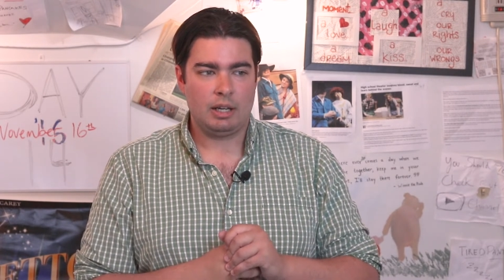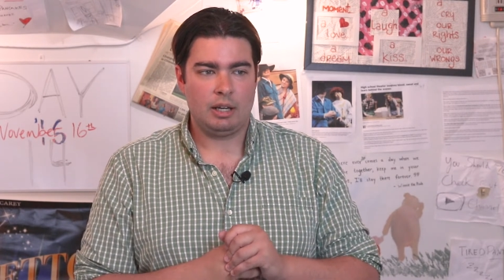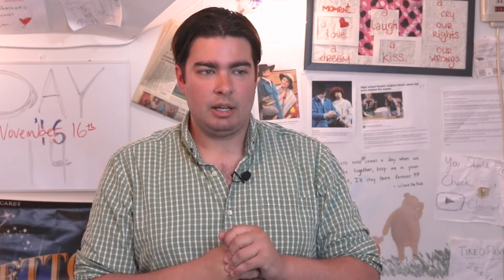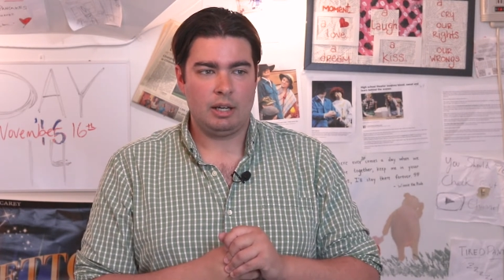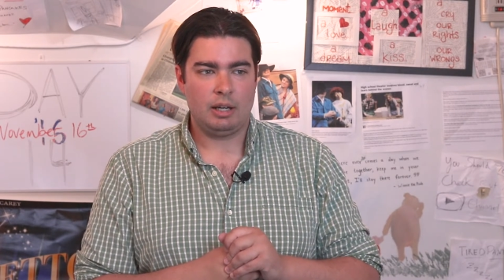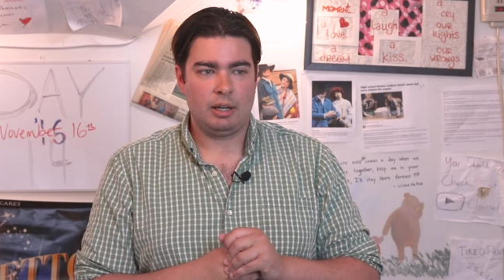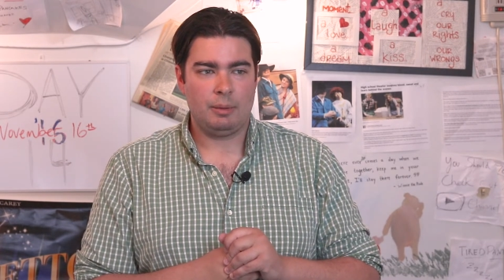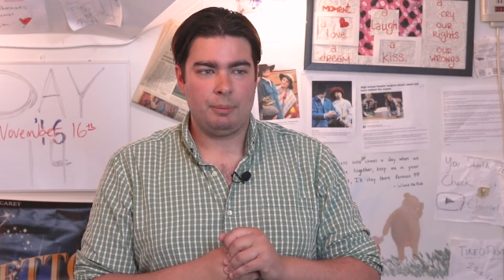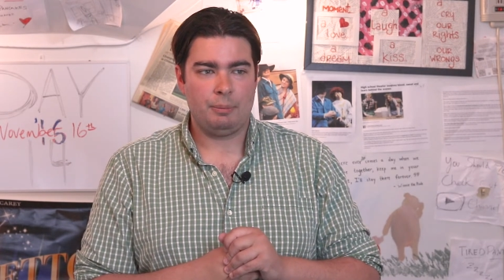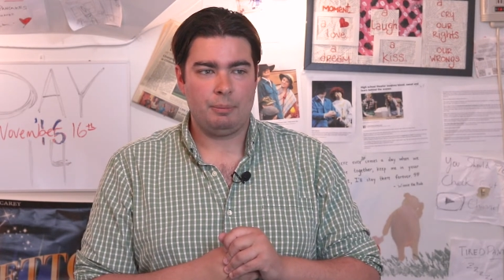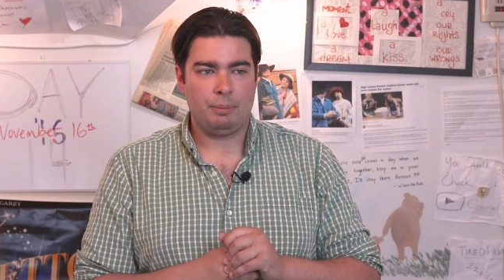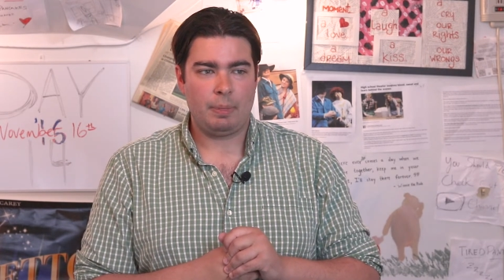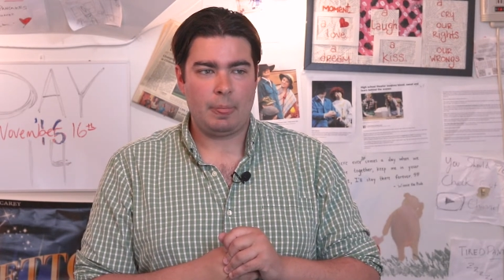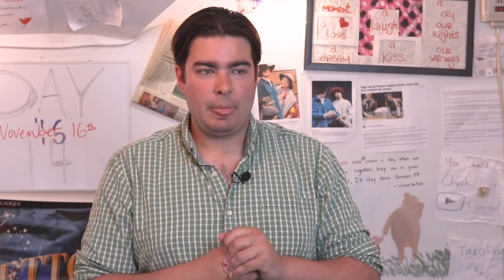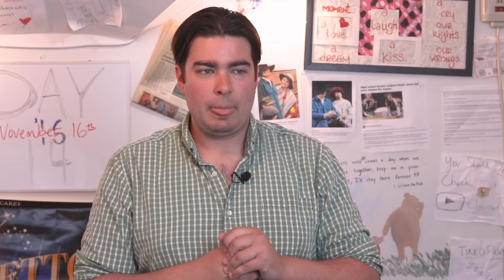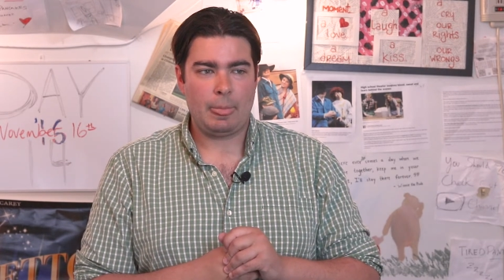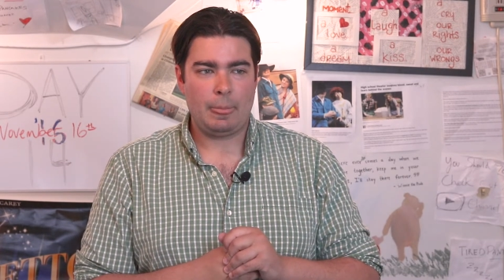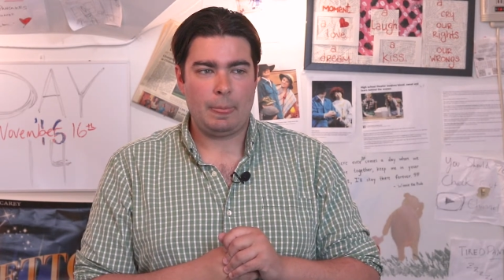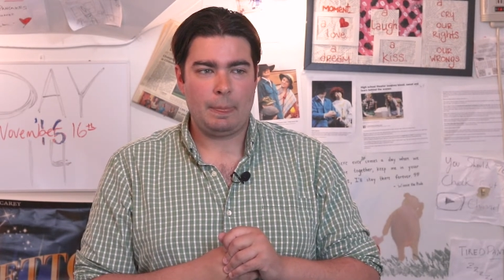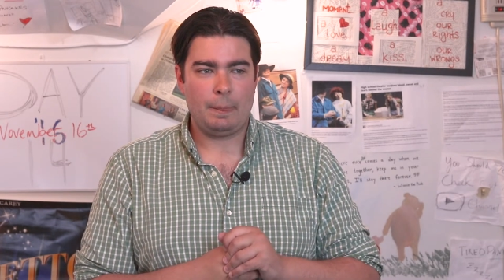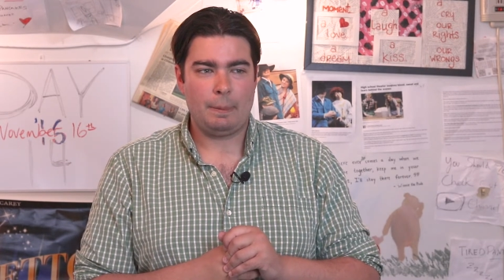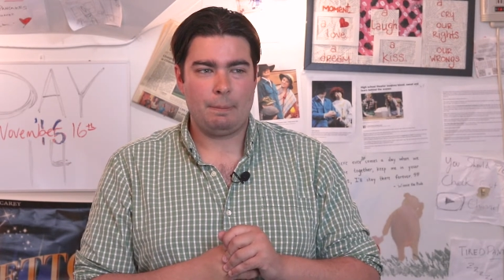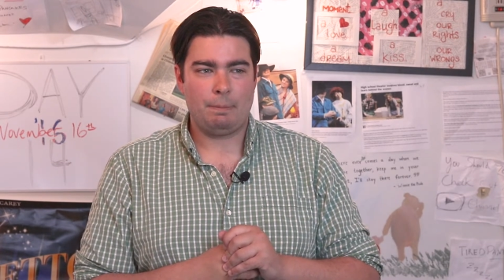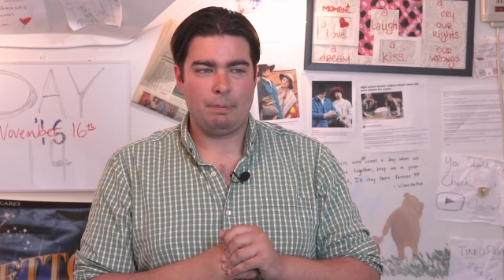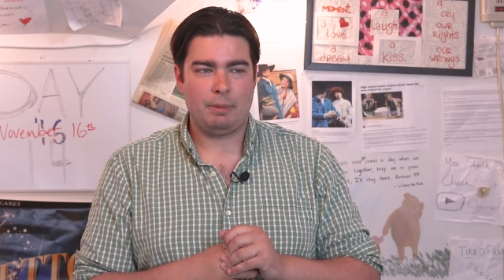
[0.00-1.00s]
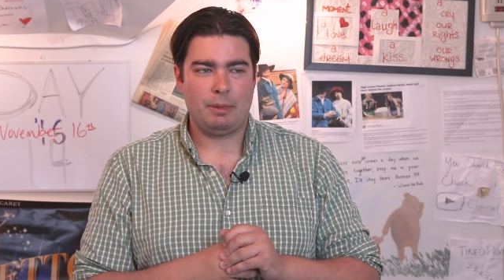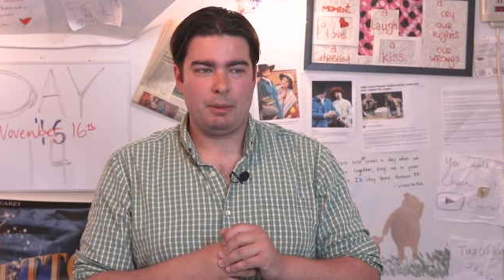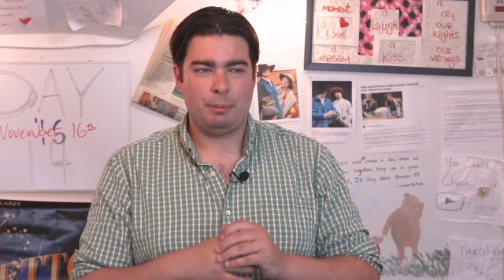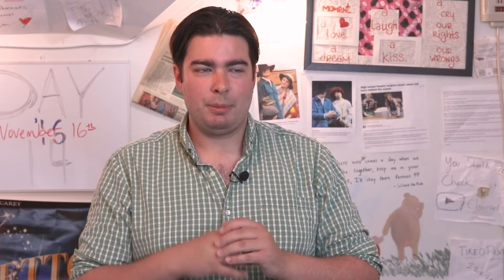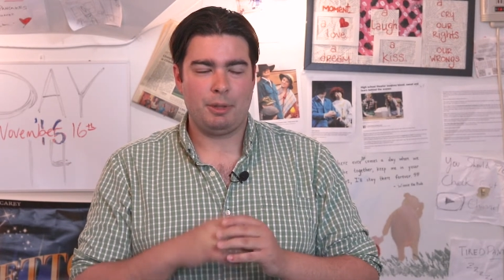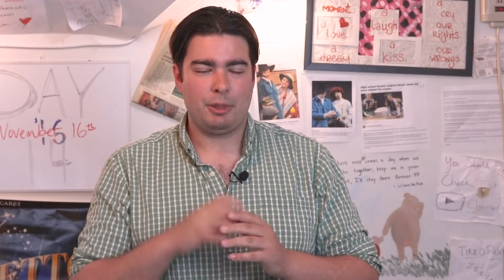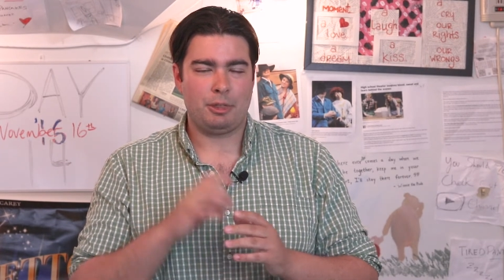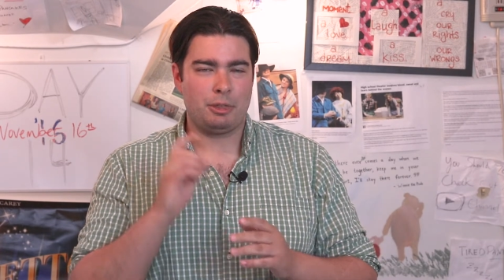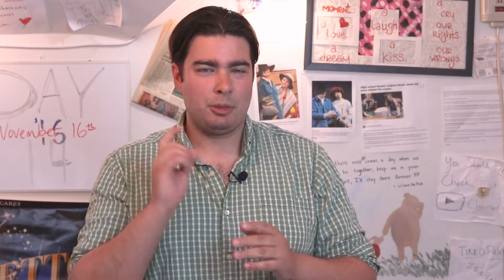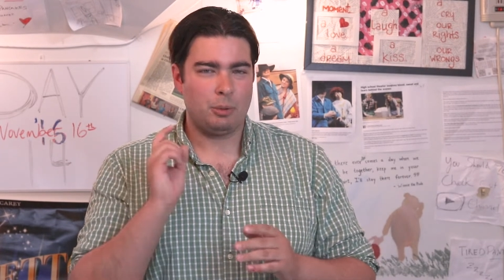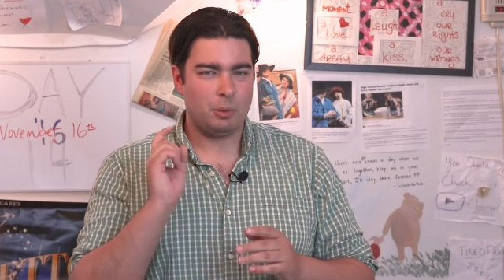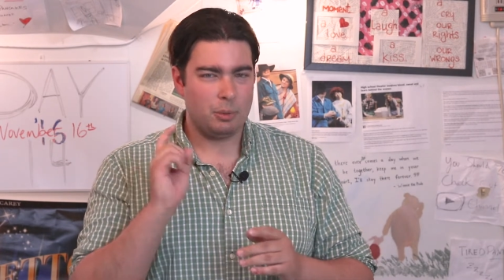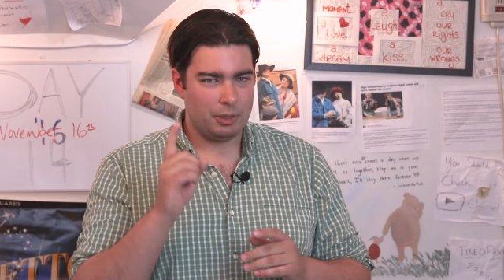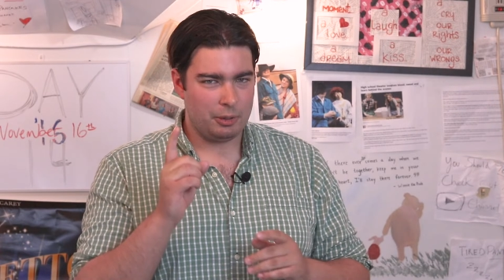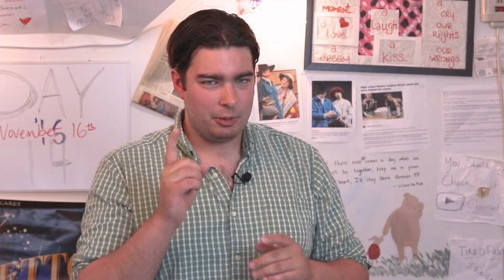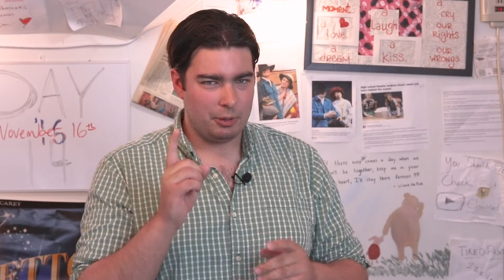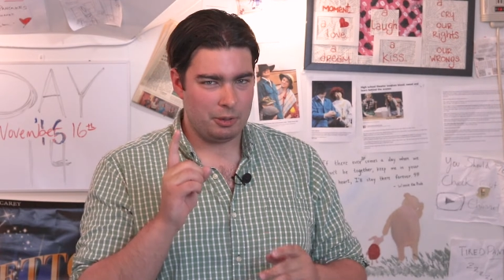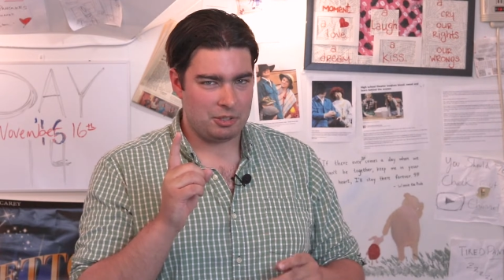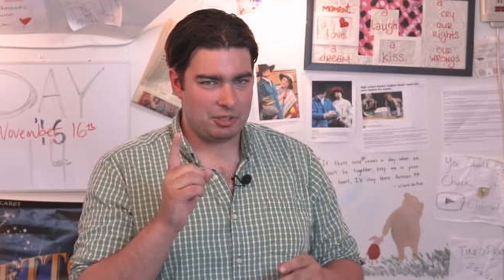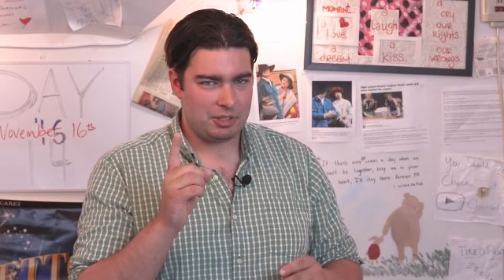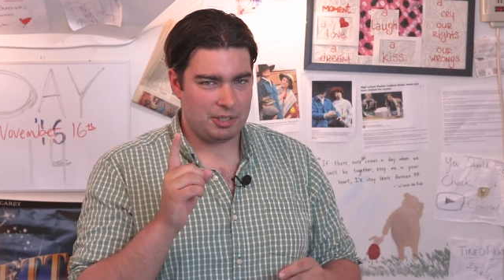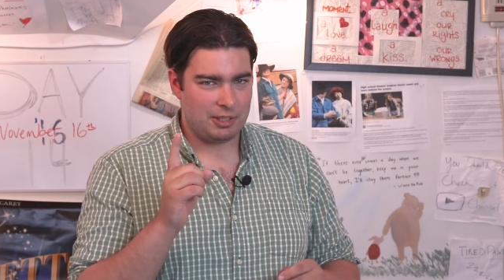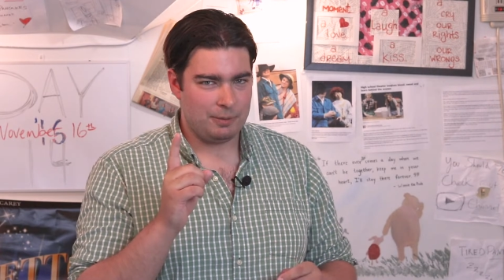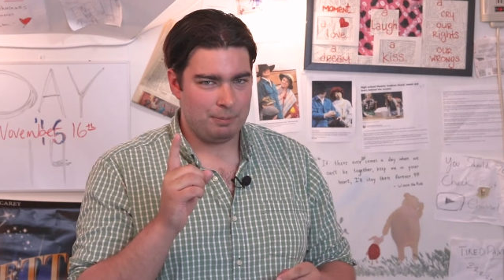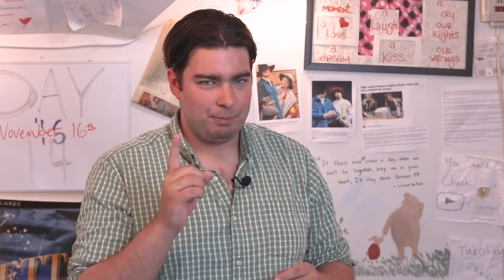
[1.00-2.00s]
Thor
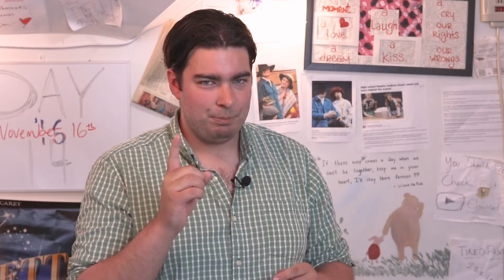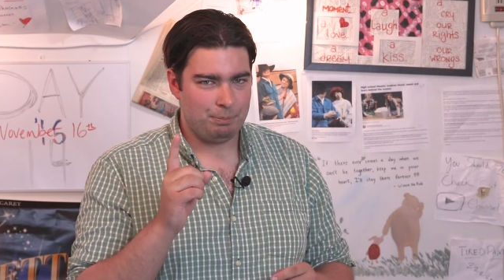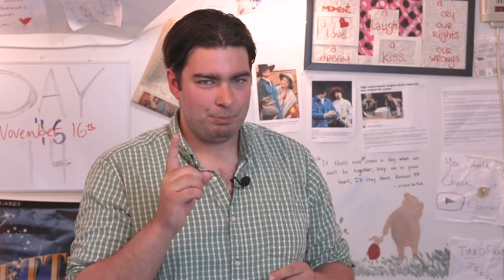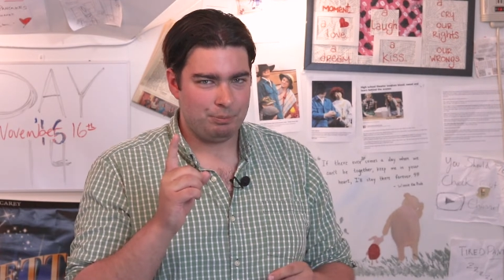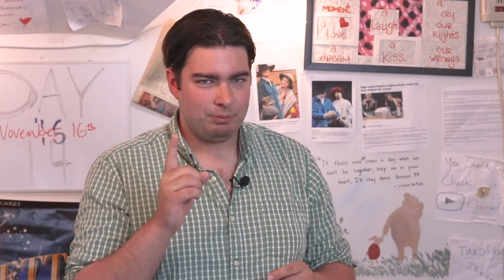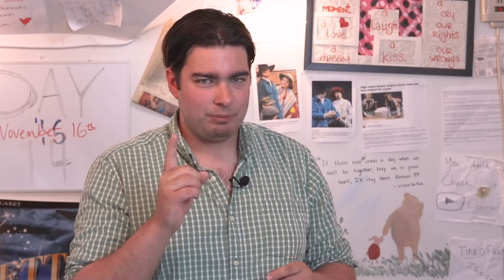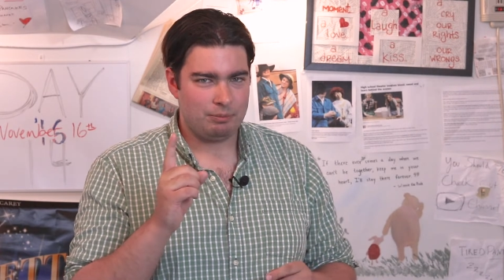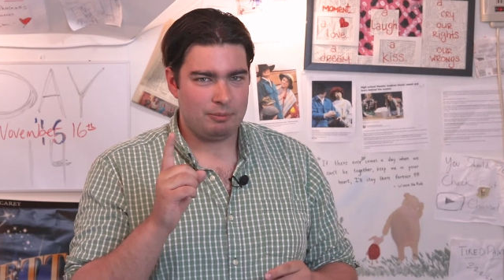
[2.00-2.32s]
noticed it,